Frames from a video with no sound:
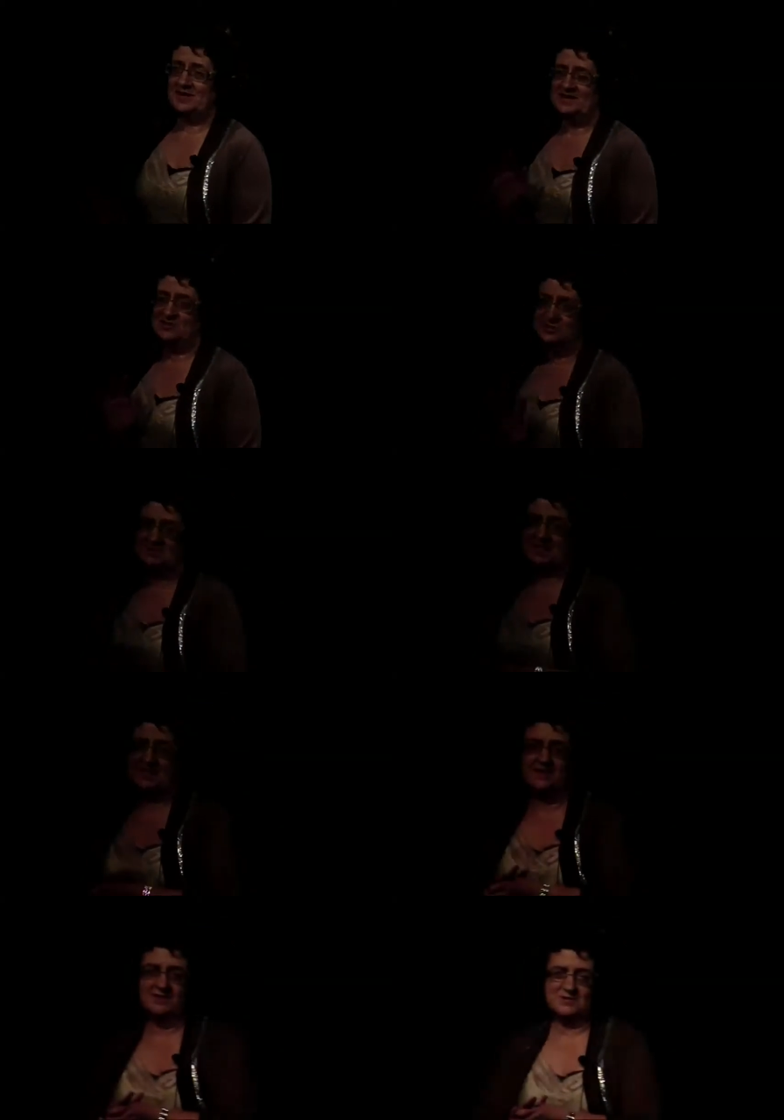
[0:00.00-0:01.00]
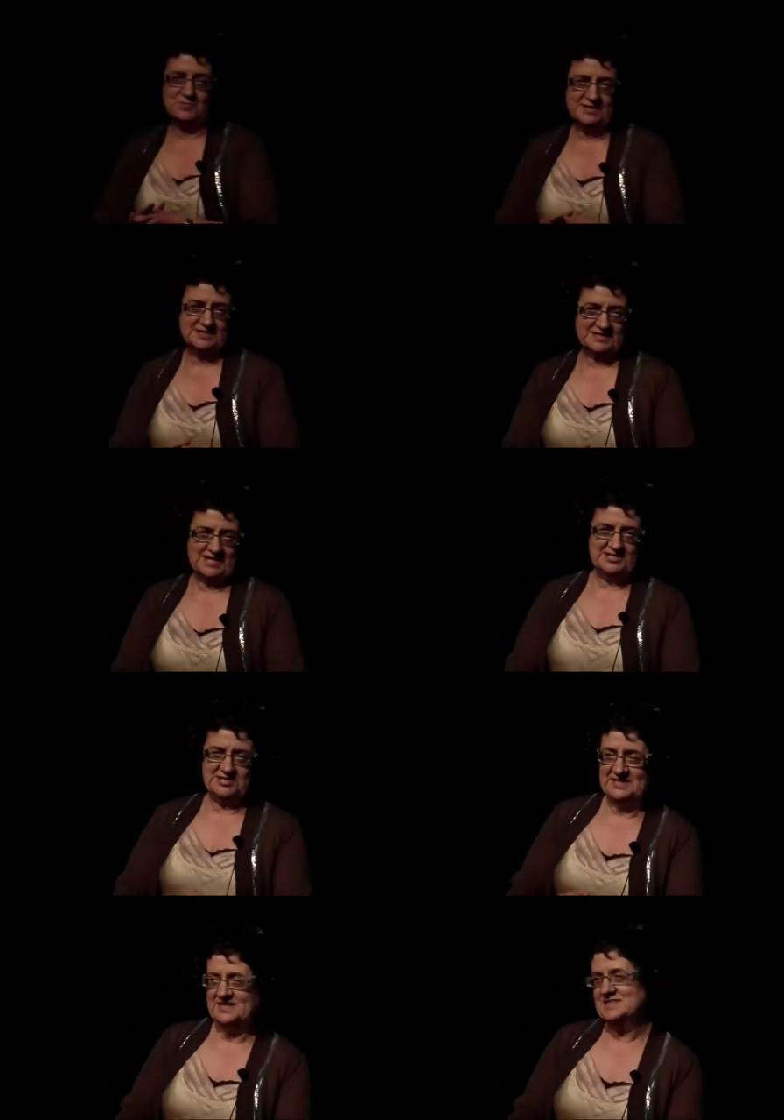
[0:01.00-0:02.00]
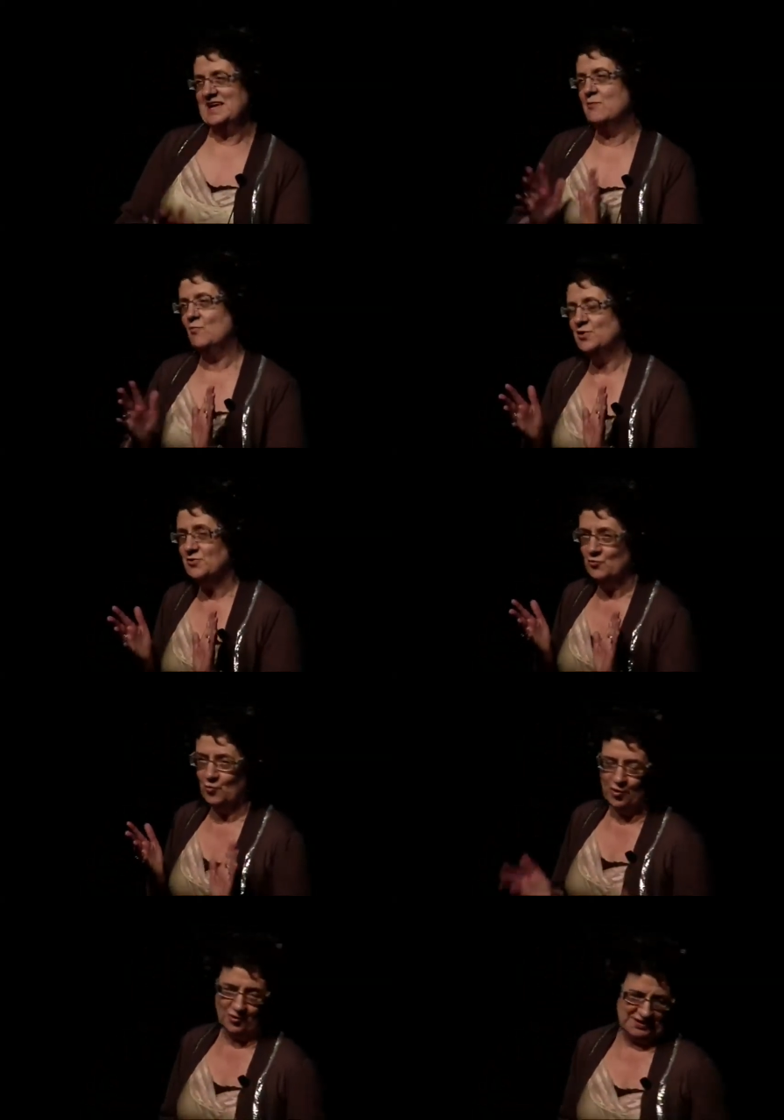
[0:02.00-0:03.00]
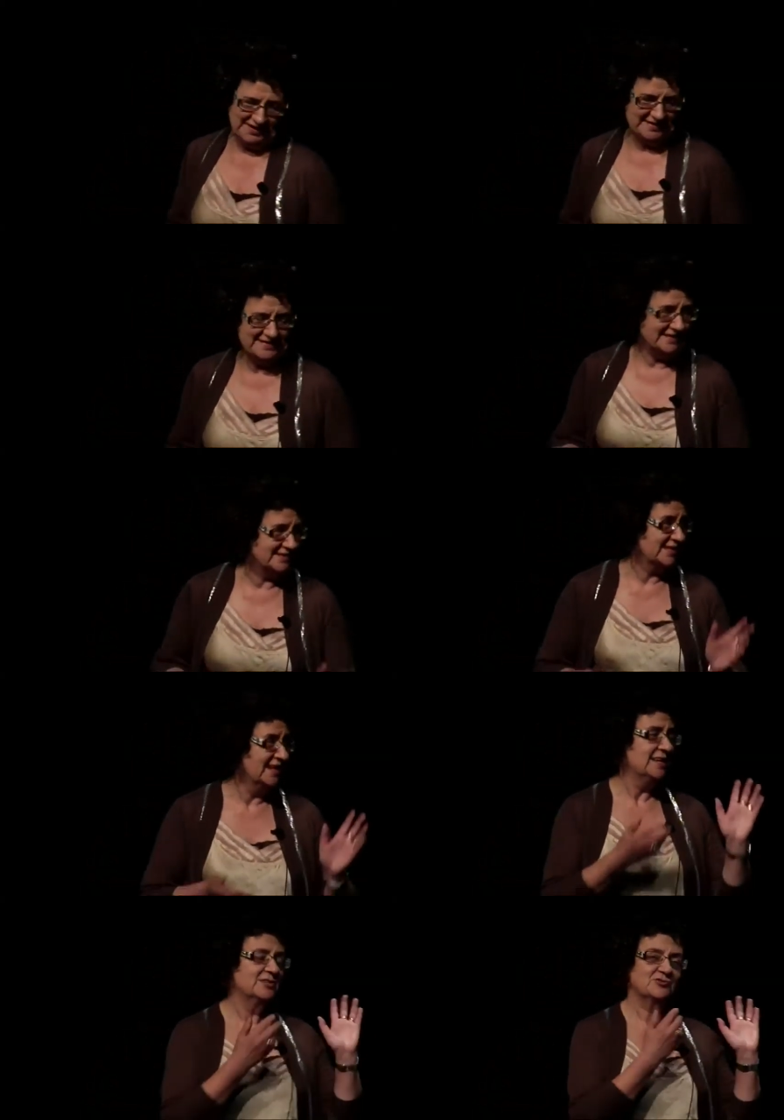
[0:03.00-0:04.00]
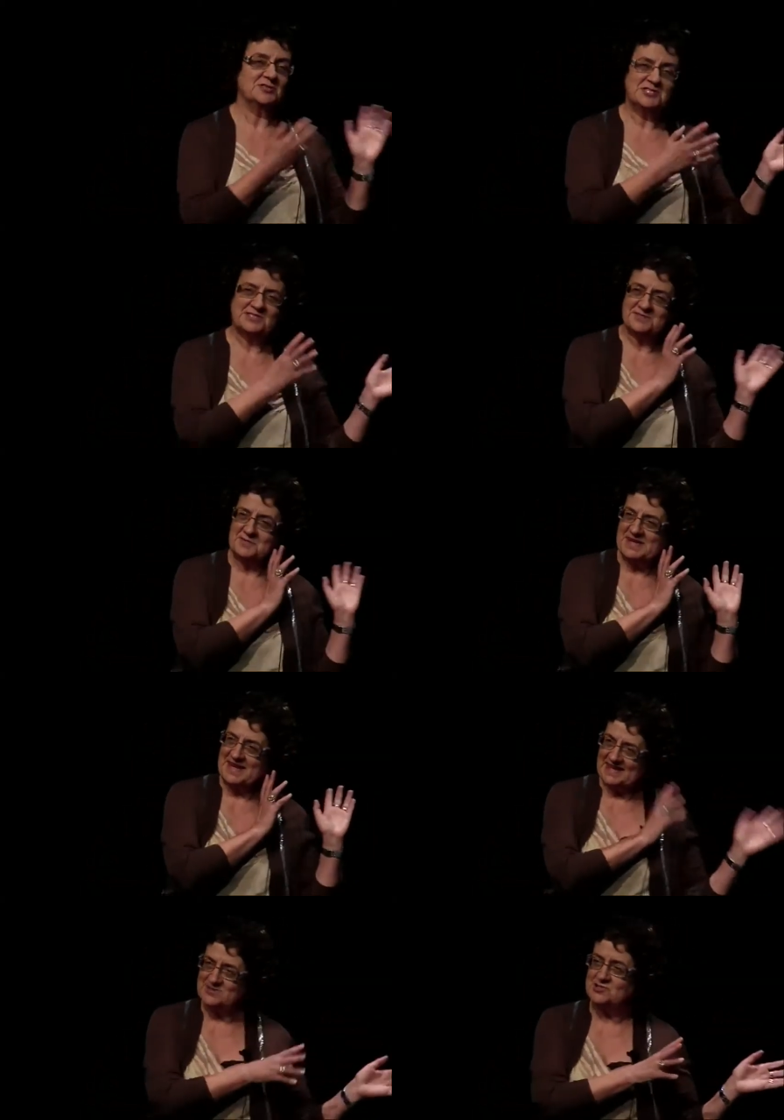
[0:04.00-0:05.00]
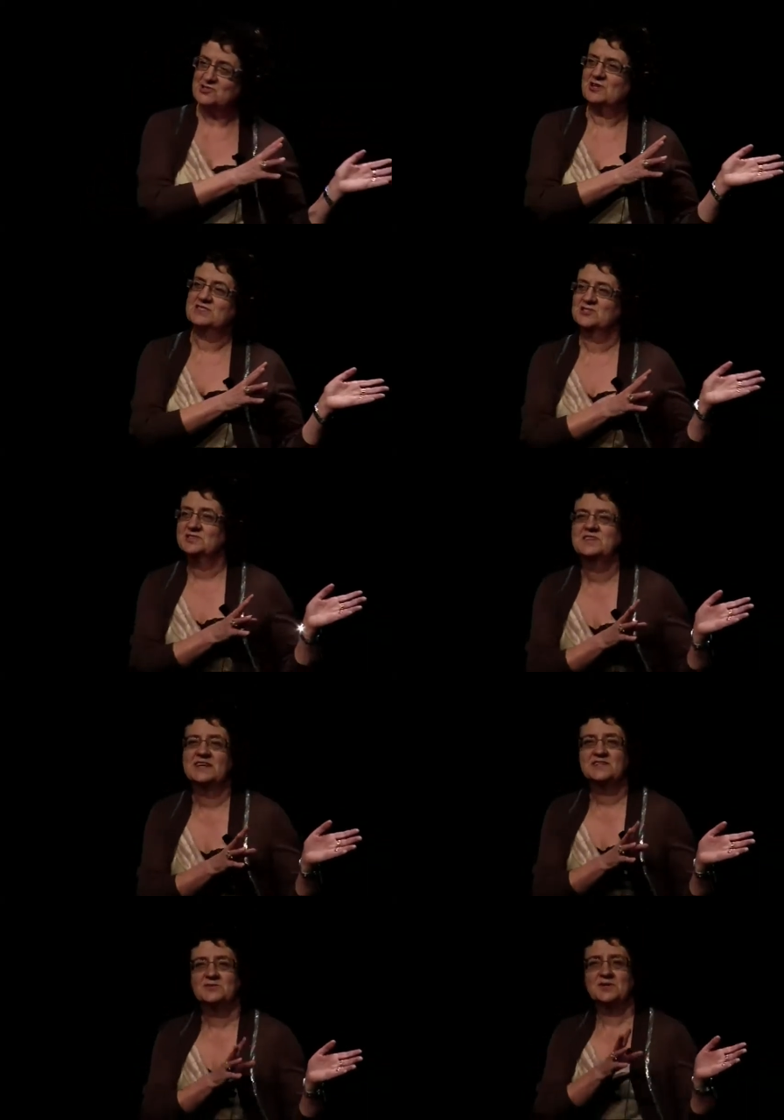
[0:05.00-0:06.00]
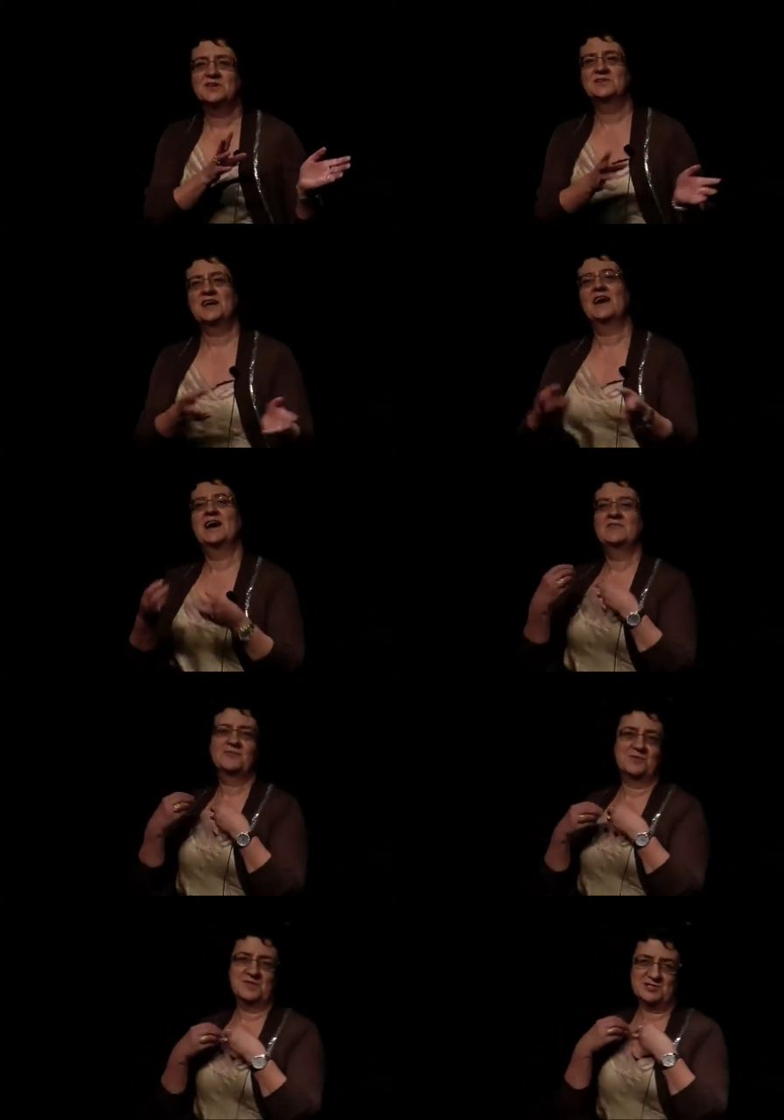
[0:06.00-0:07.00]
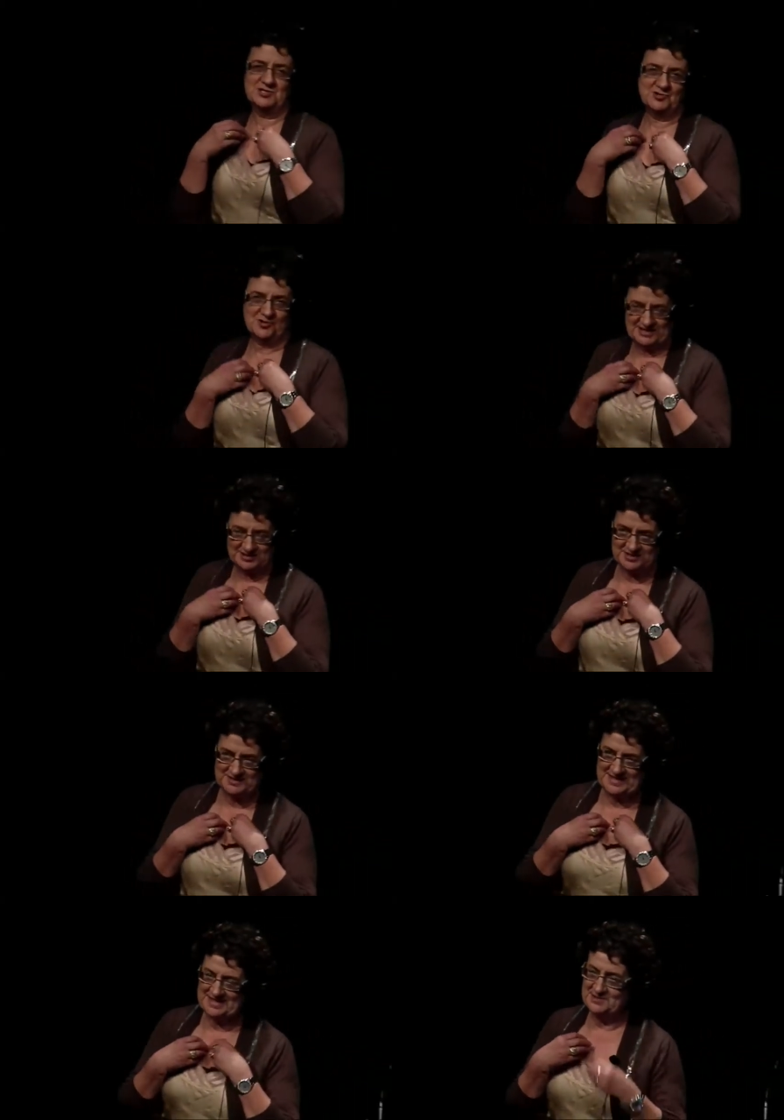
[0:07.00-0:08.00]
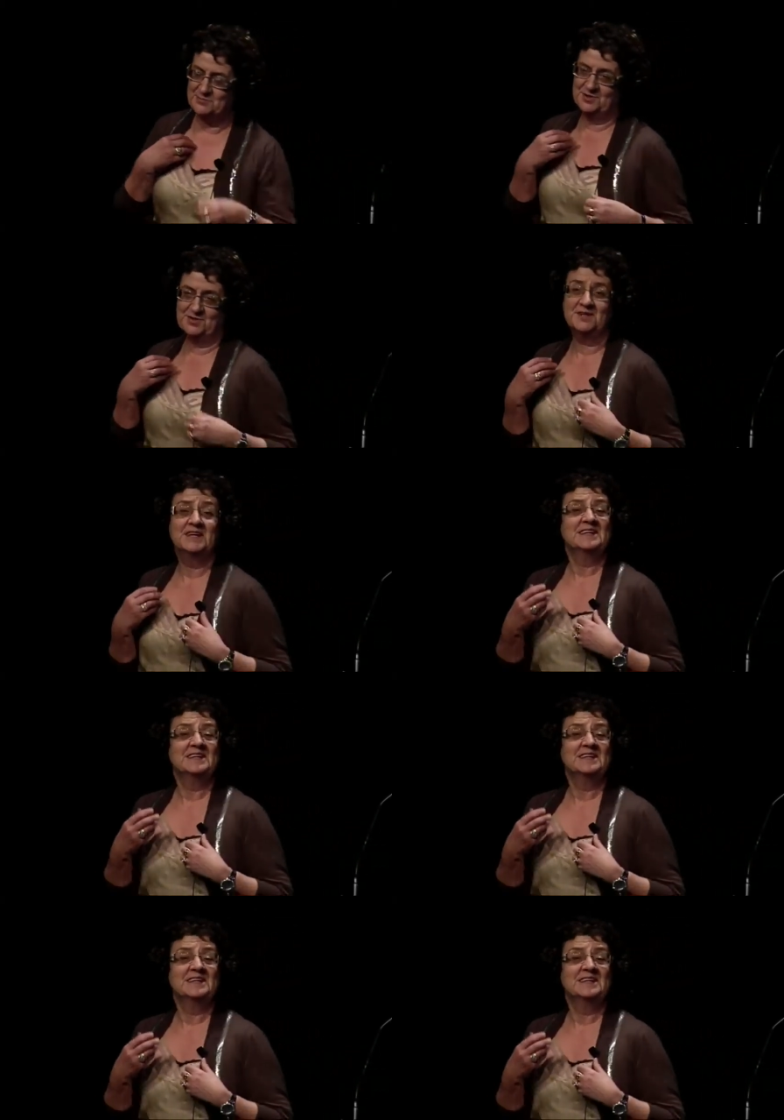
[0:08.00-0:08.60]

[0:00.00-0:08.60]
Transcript: I should say that this presentation does come with a warning that Trish is from the unstructured data world, I am from the structured data world.